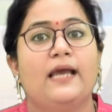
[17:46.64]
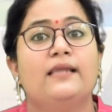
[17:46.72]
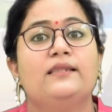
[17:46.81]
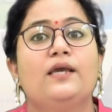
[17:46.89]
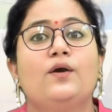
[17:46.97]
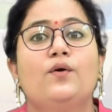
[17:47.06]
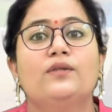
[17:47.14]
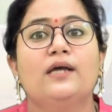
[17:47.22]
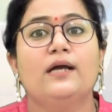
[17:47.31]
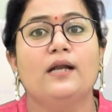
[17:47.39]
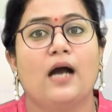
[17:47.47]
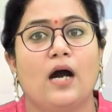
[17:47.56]
The
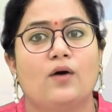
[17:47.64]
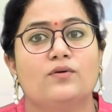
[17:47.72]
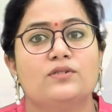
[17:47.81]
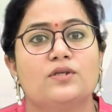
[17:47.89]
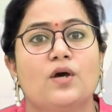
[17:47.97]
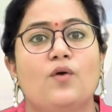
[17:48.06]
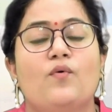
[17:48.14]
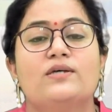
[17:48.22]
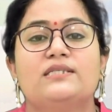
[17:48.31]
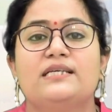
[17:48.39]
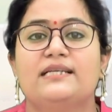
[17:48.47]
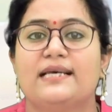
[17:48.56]
Kodar House
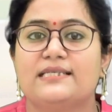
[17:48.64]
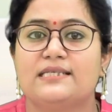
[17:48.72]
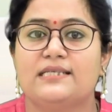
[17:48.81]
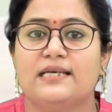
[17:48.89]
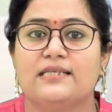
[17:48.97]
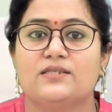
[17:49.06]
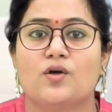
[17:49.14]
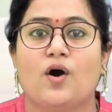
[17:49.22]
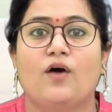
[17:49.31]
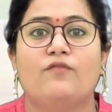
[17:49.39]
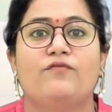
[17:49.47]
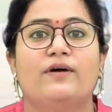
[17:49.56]
was the residence
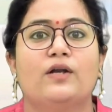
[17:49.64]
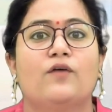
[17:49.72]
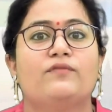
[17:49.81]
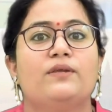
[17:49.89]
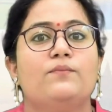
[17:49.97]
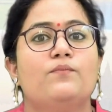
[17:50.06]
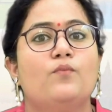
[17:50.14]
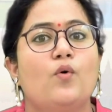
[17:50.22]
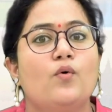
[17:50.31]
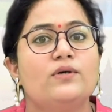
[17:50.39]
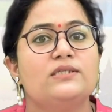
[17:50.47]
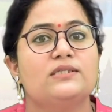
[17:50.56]
of one of the
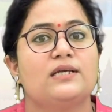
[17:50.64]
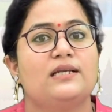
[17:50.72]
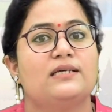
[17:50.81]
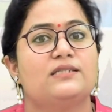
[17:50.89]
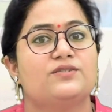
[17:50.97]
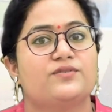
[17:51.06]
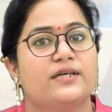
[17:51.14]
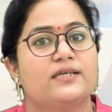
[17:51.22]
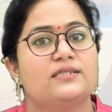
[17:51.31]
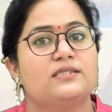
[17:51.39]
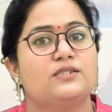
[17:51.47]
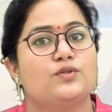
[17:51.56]
most
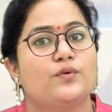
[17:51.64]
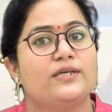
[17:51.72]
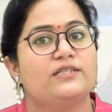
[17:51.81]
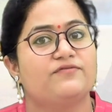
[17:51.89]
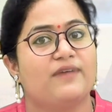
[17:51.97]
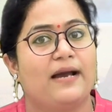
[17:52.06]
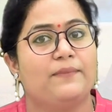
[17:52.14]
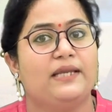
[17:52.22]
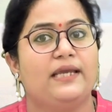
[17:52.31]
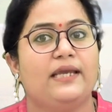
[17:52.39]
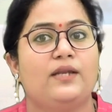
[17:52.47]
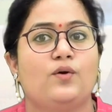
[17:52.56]
illustrious Jewish
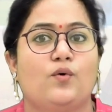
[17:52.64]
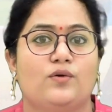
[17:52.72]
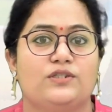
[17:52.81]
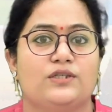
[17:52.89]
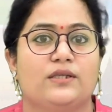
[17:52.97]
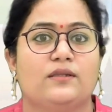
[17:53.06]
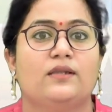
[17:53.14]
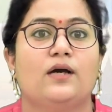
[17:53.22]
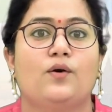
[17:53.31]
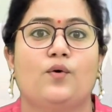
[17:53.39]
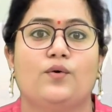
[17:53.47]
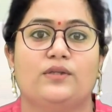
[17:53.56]
family in Kochi, the
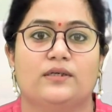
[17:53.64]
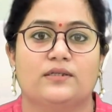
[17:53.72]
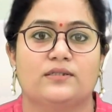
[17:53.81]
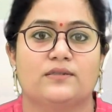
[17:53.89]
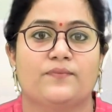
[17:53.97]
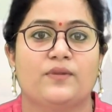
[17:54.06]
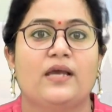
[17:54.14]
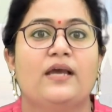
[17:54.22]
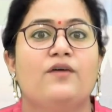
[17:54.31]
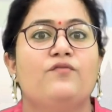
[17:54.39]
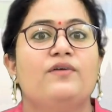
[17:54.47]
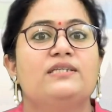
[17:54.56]
Kodars,
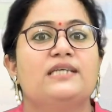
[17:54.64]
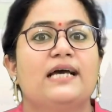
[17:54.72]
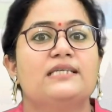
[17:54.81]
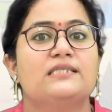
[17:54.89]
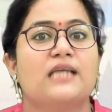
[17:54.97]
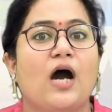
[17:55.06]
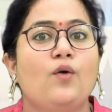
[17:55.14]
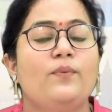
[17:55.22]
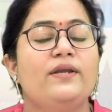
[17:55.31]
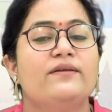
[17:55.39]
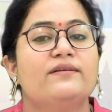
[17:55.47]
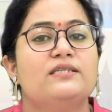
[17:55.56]
which has now
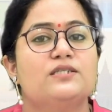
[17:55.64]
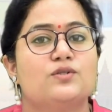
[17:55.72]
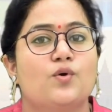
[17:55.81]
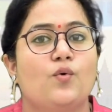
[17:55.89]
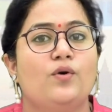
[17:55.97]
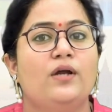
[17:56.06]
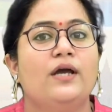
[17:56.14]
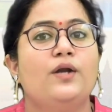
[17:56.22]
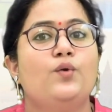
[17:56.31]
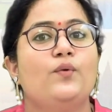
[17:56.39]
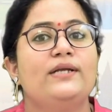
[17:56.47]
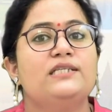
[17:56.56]
been restored
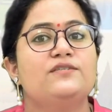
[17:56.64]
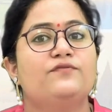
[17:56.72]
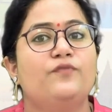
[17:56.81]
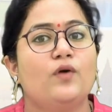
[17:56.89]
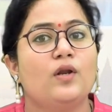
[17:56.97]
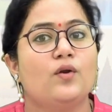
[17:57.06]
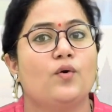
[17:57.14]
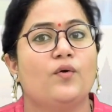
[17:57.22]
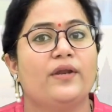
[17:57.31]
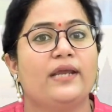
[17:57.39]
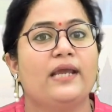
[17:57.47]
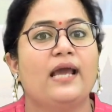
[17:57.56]
to its full
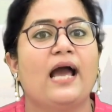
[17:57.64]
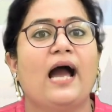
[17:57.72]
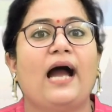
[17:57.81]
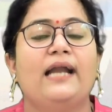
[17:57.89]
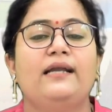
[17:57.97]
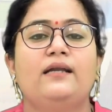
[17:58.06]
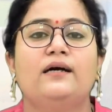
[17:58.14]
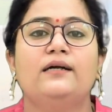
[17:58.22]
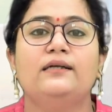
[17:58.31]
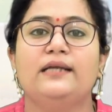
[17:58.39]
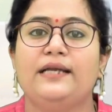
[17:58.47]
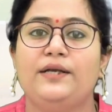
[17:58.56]
glory and
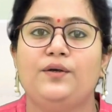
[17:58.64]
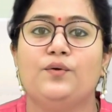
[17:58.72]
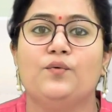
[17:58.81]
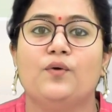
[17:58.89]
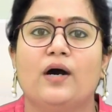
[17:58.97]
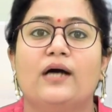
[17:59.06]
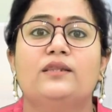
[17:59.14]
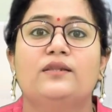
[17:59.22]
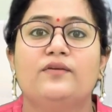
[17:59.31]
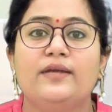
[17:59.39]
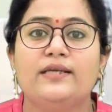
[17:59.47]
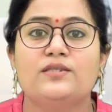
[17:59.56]
turned into a
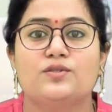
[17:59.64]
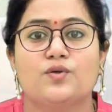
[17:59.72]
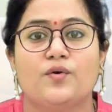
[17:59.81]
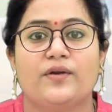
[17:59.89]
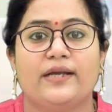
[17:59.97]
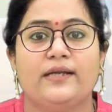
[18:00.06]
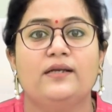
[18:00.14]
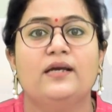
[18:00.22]
3-story